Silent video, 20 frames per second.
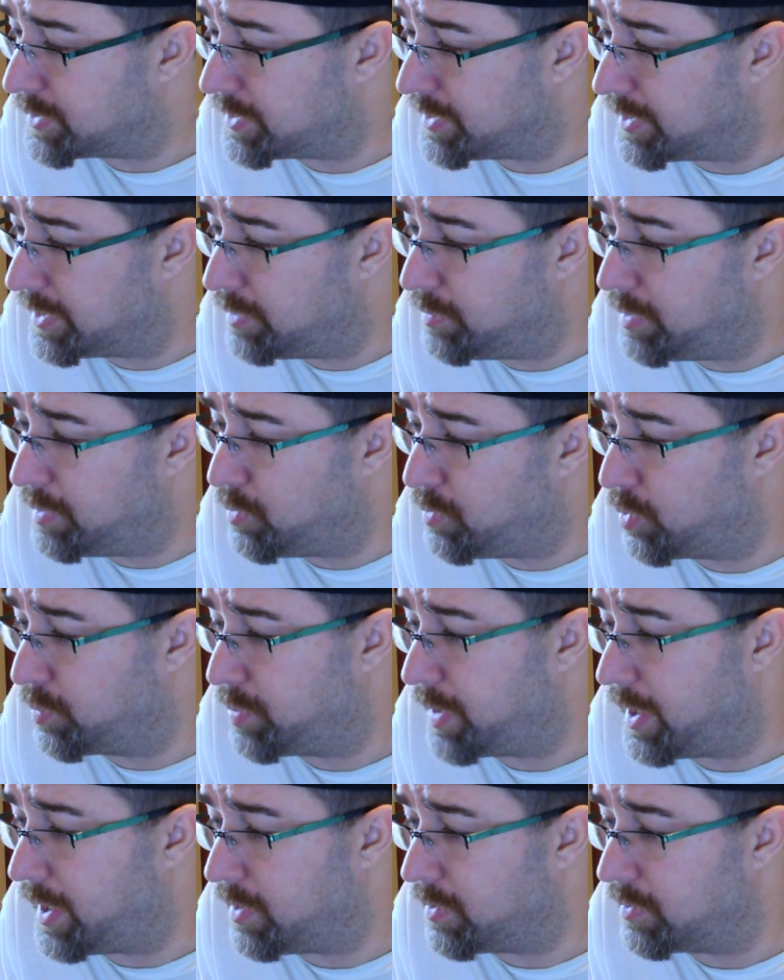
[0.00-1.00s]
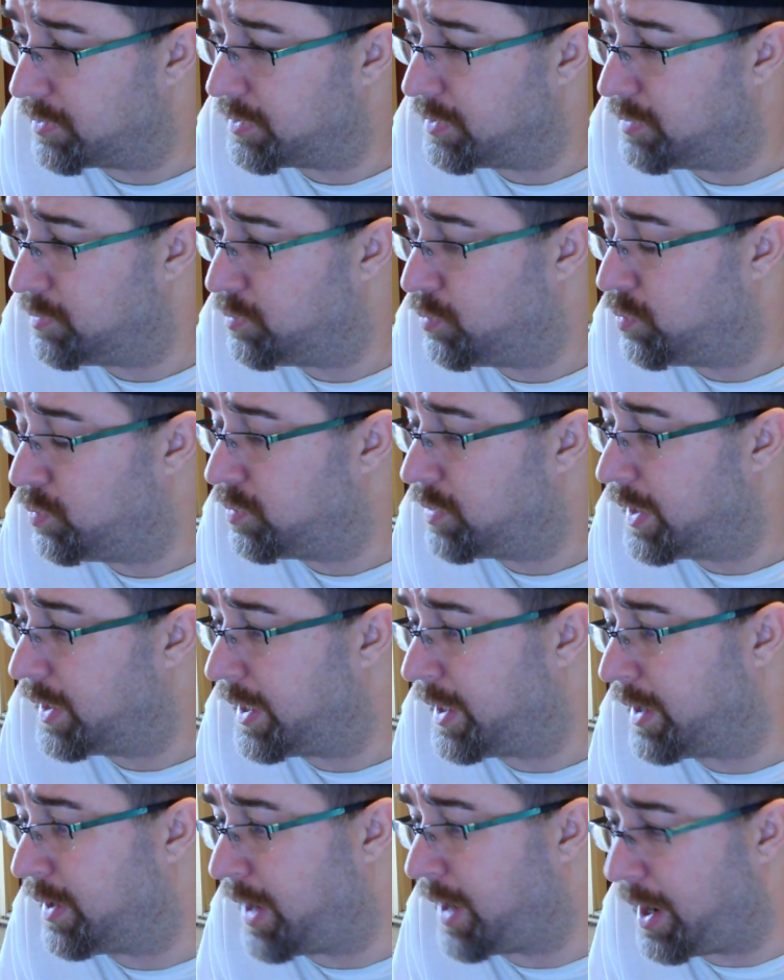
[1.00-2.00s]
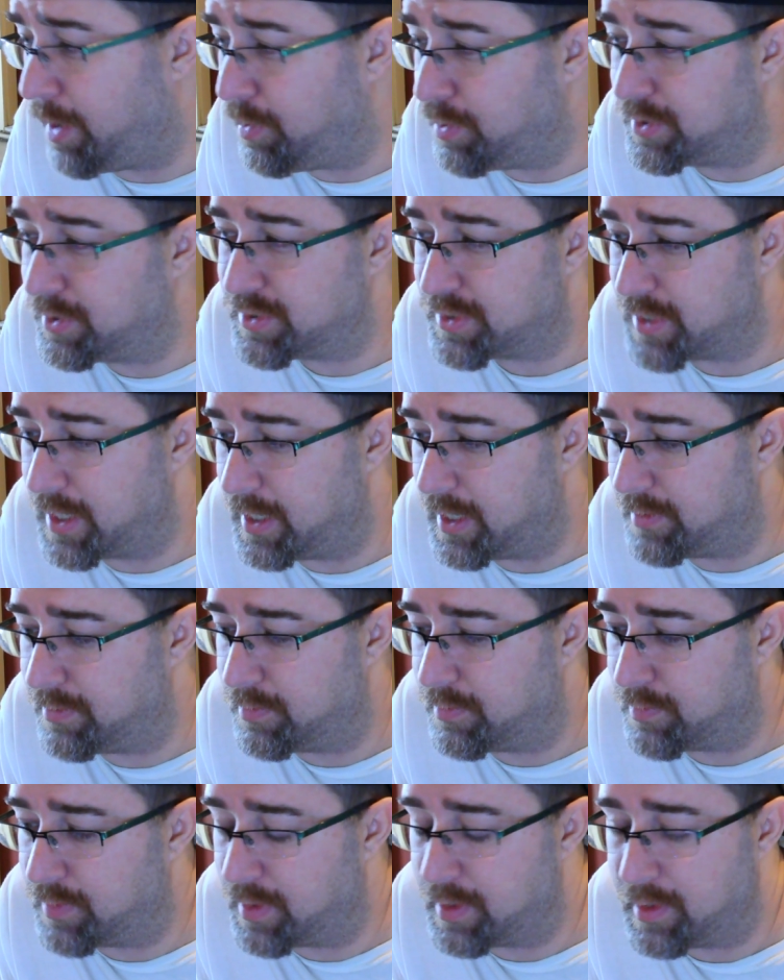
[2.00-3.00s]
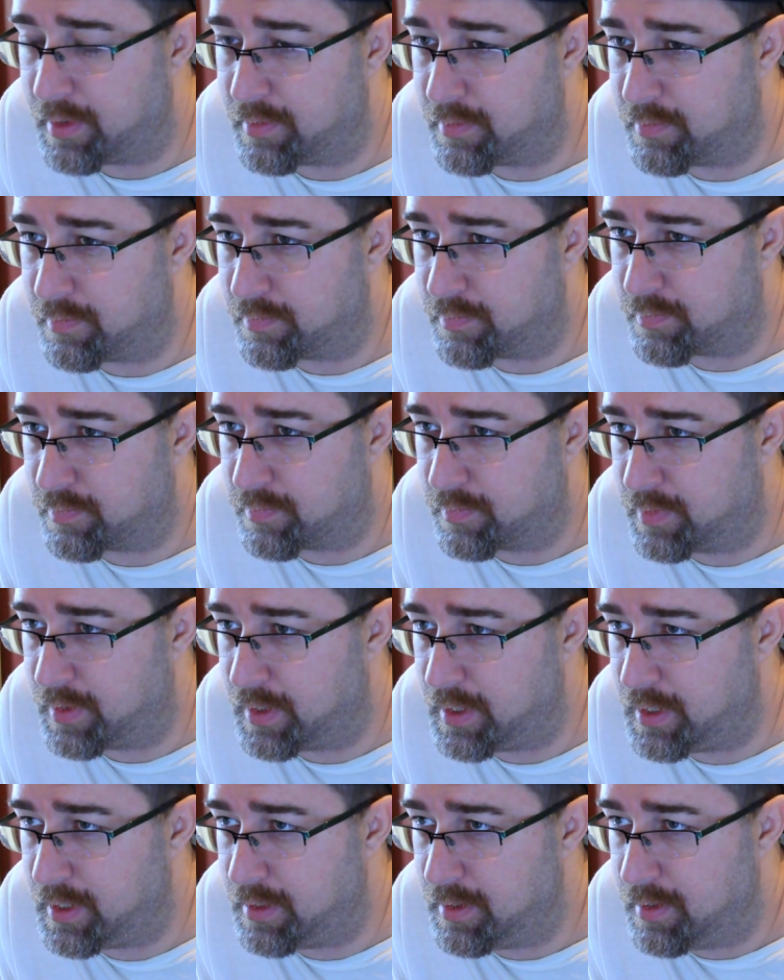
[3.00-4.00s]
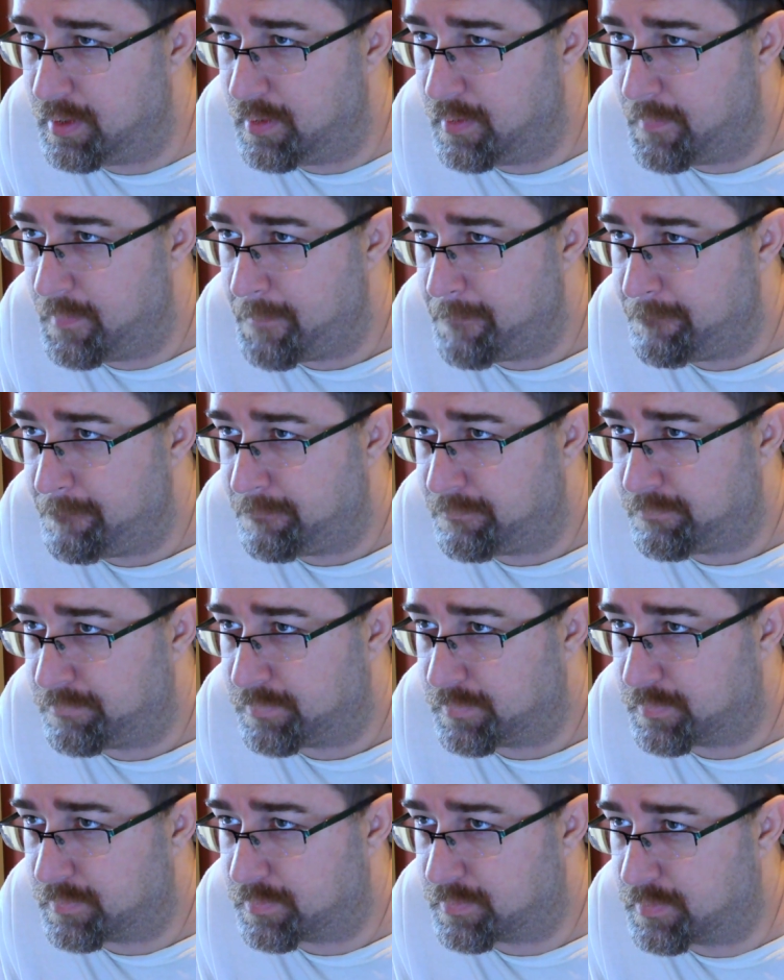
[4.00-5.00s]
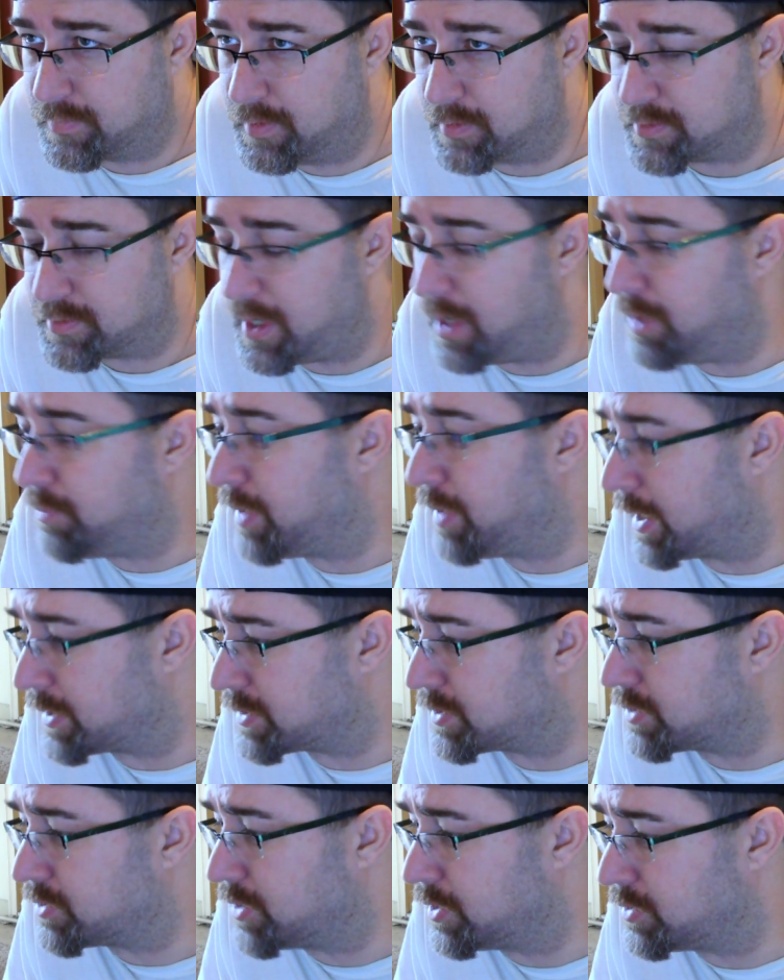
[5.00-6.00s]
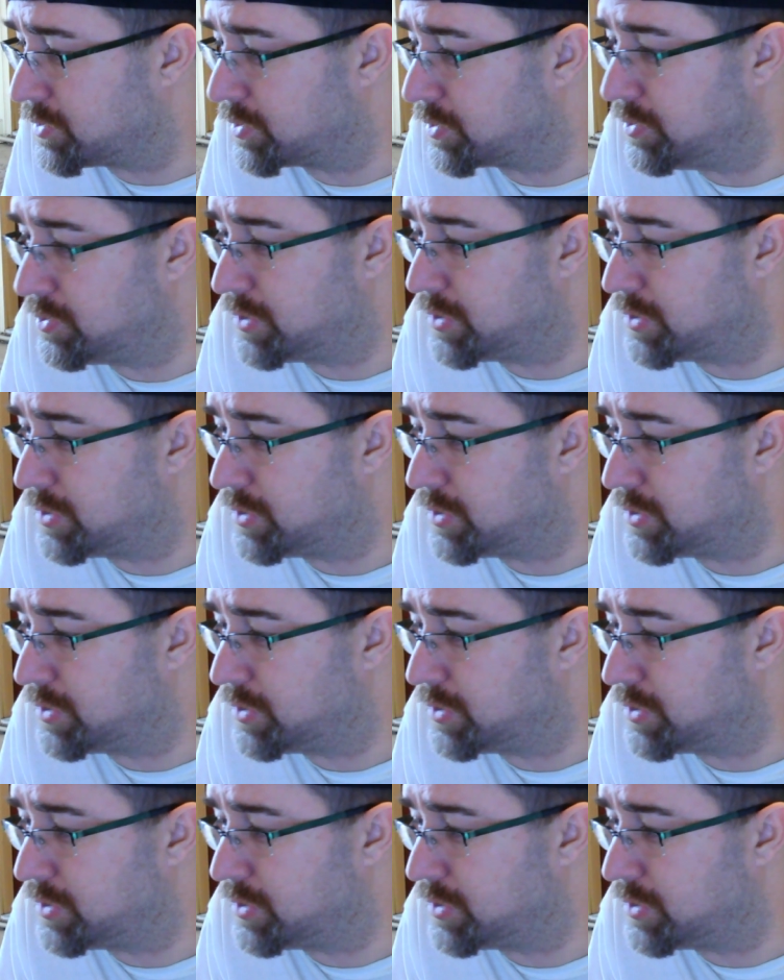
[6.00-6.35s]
a little bit more power than I would say. The the Sound Blaster does a good